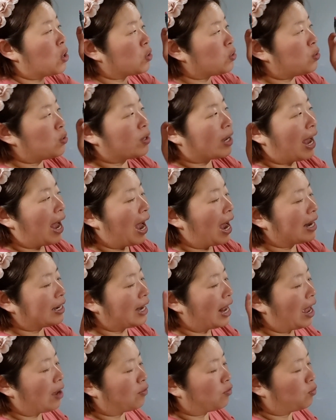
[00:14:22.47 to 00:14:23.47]
You
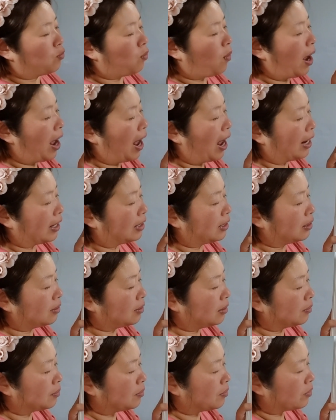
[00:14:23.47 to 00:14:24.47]
can't have one
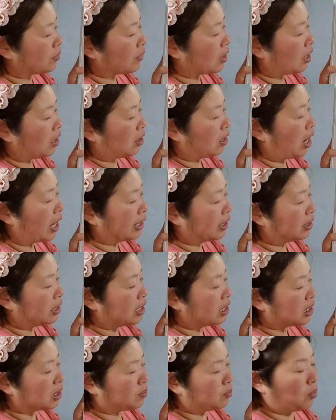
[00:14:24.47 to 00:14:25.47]
like
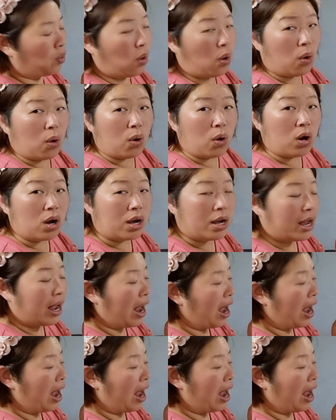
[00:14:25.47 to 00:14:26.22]
this small